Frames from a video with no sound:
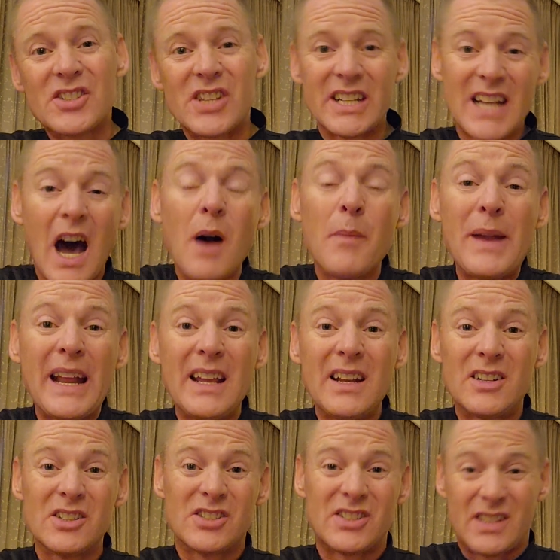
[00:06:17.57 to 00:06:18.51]
The
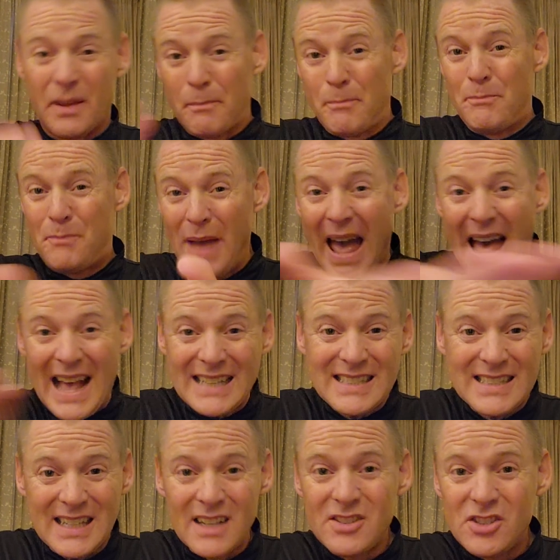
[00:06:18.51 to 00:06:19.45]
Dominator's the
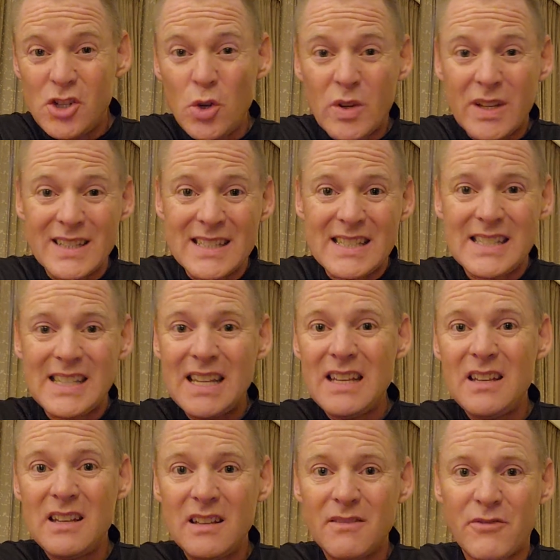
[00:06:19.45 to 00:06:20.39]
best, as you can
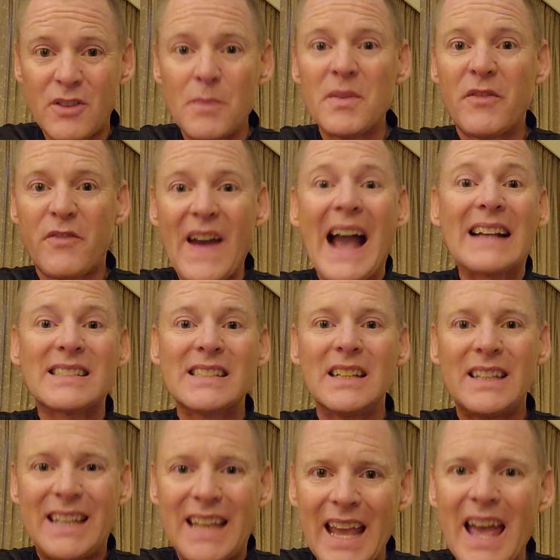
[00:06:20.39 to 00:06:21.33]
see from the facts.
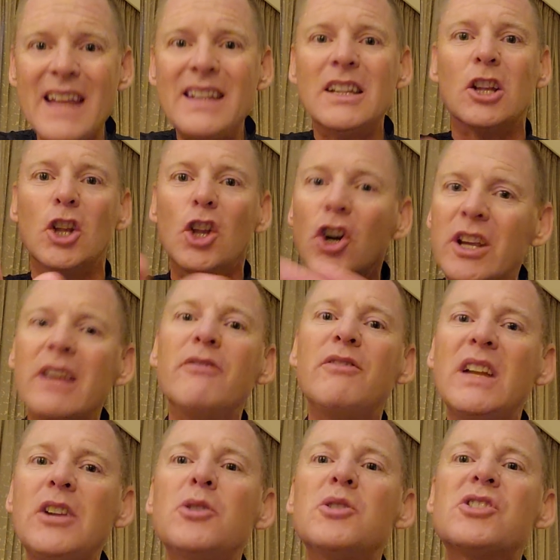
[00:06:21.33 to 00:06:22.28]
Again, look at
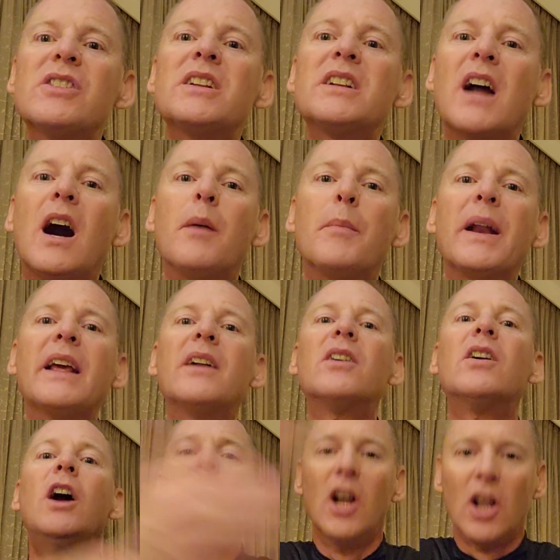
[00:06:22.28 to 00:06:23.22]
videos of the
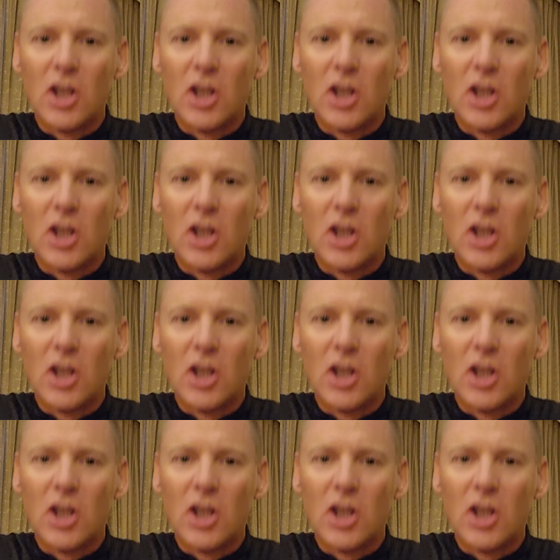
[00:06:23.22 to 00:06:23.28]
Dominator.